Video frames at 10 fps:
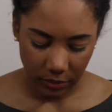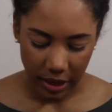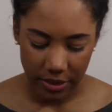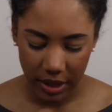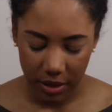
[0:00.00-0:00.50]

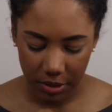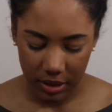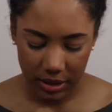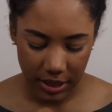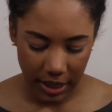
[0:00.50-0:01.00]
And then I'm
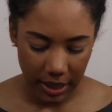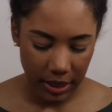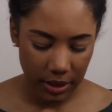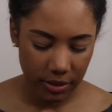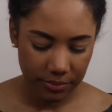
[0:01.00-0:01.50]
gonna
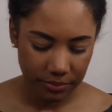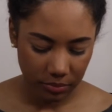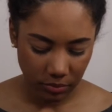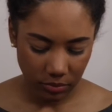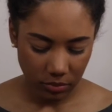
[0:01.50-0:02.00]
take,
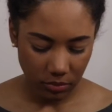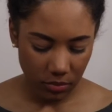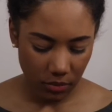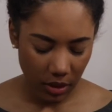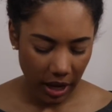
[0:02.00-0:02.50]

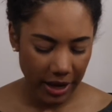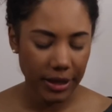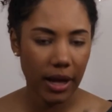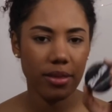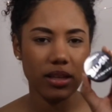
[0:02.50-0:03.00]
I
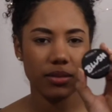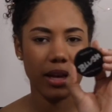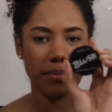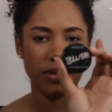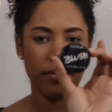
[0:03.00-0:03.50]
got this in my
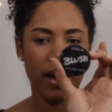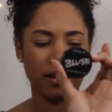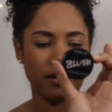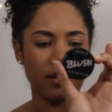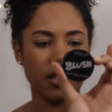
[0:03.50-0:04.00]
Ipsy
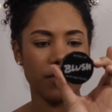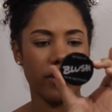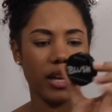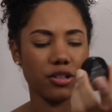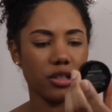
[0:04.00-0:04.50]
bag this
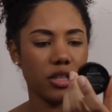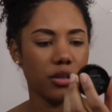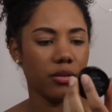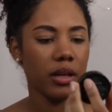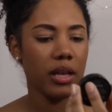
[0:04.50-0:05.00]
month actually
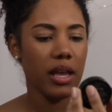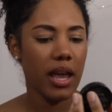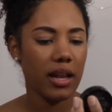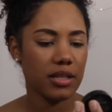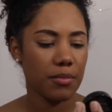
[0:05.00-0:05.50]
too,
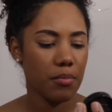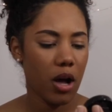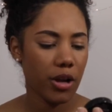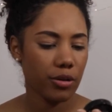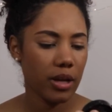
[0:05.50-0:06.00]
and it's a
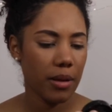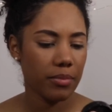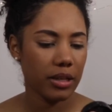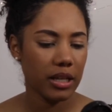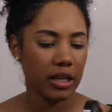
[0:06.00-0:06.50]
Model
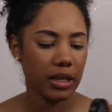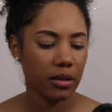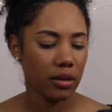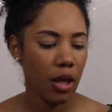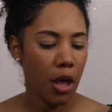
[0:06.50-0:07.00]
Company
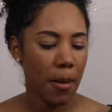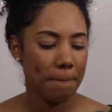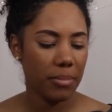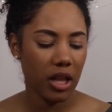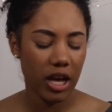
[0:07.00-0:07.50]

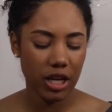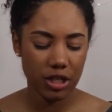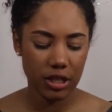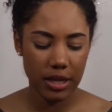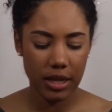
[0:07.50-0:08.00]

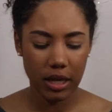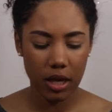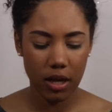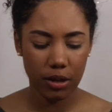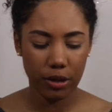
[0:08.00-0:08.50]
blush in the
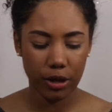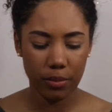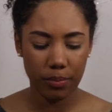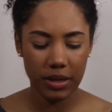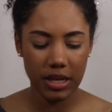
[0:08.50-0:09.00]

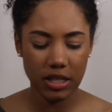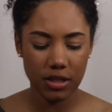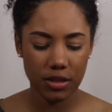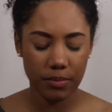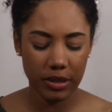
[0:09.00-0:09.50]
color
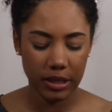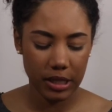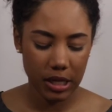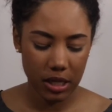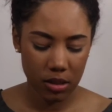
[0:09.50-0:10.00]
Peach
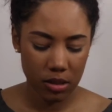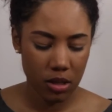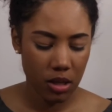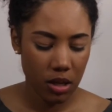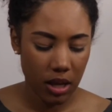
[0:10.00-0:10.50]
Bellini,
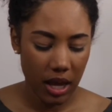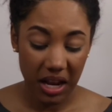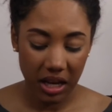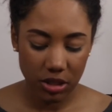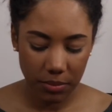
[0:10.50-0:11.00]
and
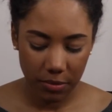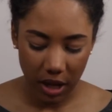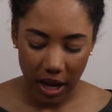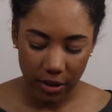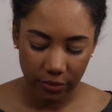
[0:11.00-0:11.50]
I actually
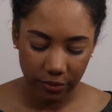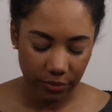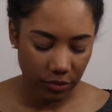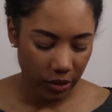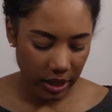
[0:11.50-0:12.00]
kind of
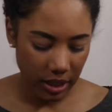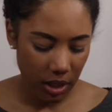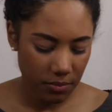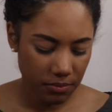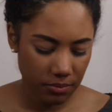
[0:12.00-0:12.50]
like it.